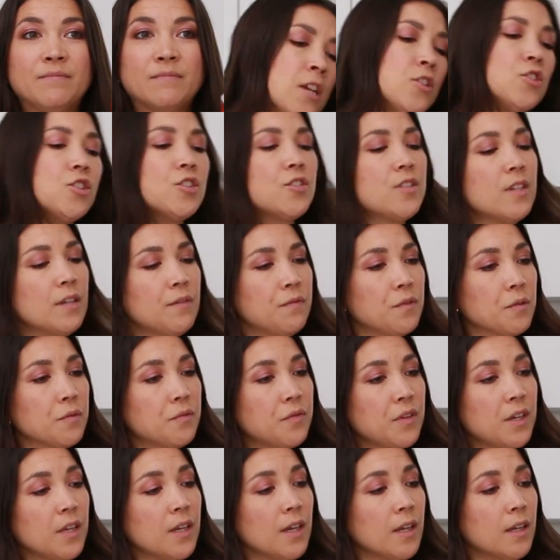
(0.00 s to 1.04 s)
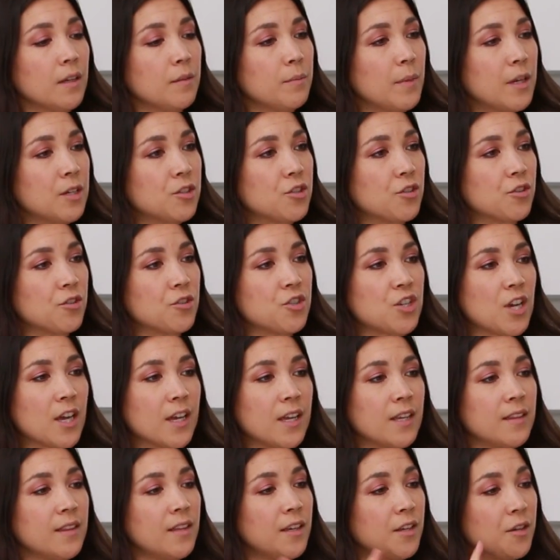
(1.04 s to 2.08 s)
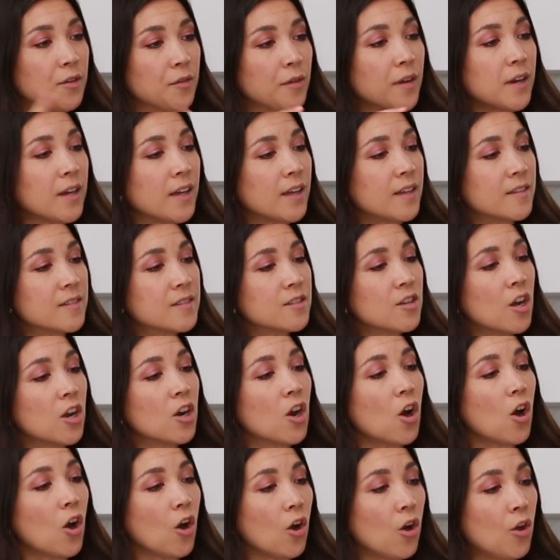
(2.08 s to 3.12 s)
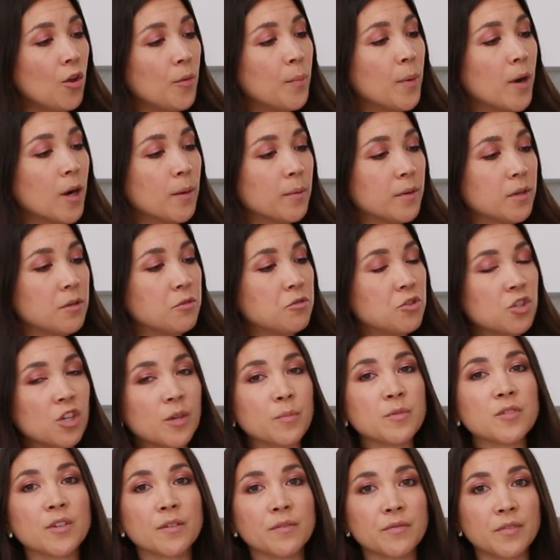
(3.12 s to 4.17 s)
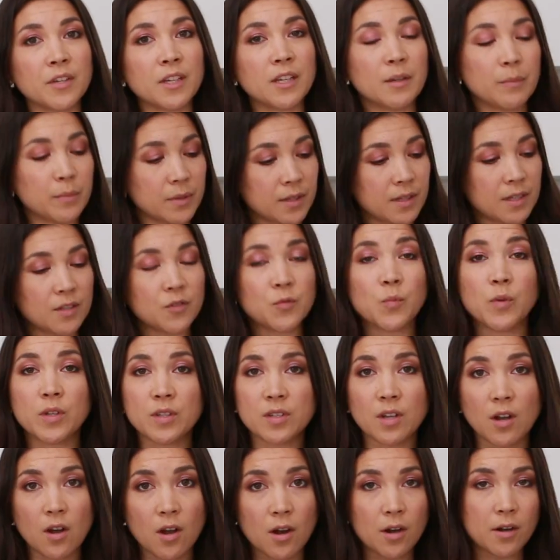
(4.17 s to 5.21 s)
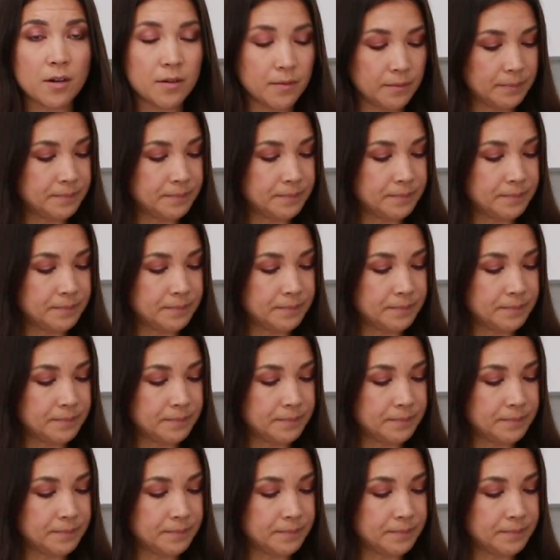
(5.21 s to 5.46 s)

Just if you're vegan, make sure you're checking the ingredients. Not all barbecue chips are vegan, but these ones are.